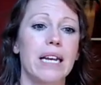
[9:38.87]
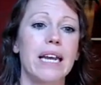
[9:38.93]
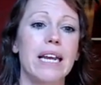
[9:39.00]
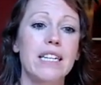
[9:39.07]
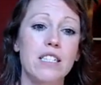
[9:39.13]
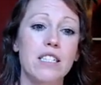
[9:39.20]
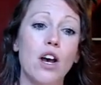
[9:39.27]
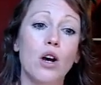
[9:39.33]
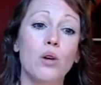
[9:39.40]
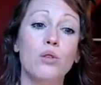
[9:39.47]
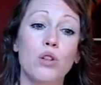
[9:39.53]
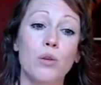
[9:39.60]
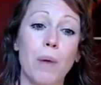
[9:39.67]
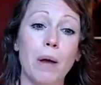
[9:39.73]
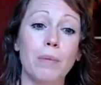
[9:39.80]
Is the
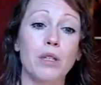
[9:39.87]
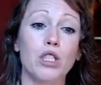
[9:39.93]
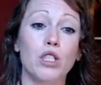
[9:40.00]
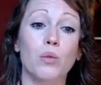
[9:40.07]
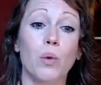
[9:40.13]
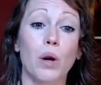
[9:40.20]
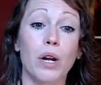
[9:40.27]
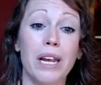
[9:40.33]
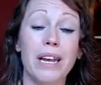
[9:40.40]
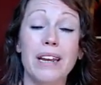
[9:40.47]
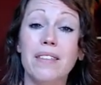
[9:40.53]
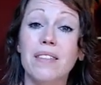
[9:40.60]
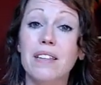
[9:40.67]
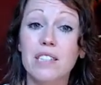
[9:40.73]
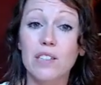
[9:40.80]
host or publisher working
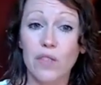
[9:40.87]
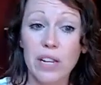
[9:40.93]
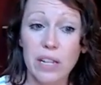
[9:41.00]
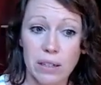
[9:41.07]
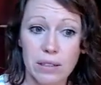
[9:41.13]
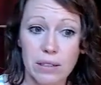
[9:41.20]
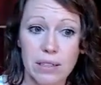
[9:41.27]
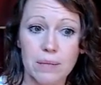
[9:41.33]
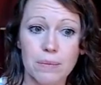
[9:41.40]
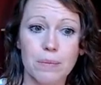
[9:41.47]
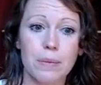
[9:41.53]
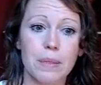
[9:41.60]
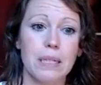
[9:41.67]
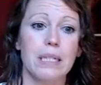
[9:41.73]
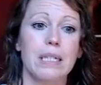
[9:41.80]
in this field?
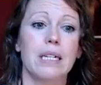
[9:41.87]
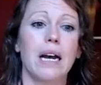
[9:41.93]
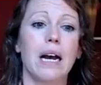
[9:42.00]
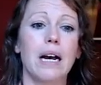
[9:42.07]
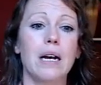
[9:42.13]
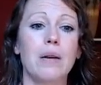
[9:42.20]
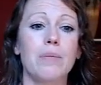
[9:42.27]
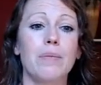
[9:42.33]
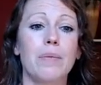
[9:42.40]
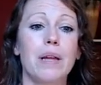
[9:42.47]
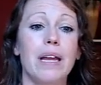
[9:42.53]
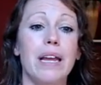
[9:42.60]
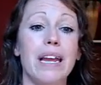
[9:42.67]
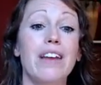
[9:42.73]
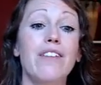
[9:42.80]

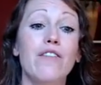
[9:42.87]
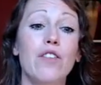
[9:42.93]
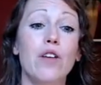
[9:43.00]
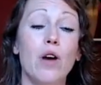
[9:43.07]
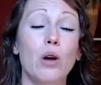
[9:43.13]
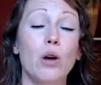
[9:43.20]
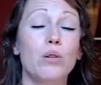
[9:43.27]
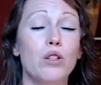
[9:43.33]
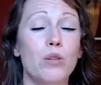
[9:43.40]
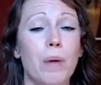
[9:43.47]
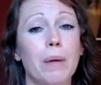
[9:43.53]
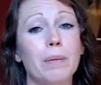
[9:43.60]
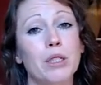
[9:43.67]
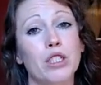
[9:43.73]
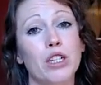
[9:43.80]
If the host or
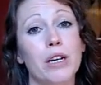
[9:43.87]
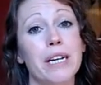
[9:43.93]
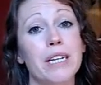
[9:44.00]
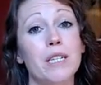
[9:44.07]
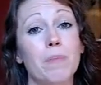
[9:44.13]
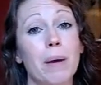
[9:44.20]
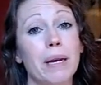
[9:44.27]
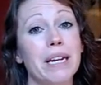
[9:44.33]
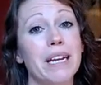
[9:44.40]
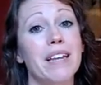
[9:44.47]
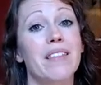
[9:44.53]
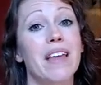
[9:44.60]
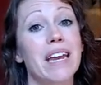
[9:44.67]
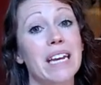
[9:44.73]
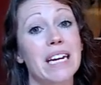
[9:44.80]
publisher needs money,
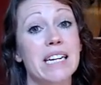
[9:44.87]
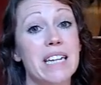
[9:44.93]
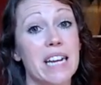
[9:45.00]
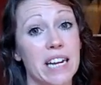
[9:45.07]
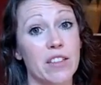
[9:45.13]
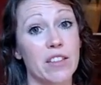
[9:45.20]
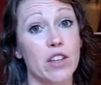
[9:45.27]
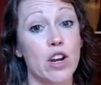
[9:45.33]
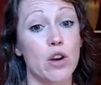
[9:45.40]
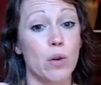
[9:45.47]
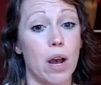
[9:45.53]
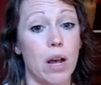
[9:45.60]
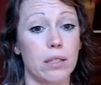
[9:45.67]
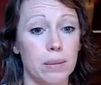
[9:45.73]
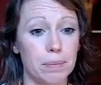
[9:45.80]
they get a ding in the no
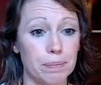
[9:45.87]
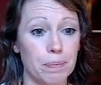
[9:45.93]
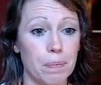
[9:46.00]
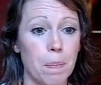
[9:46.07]
column.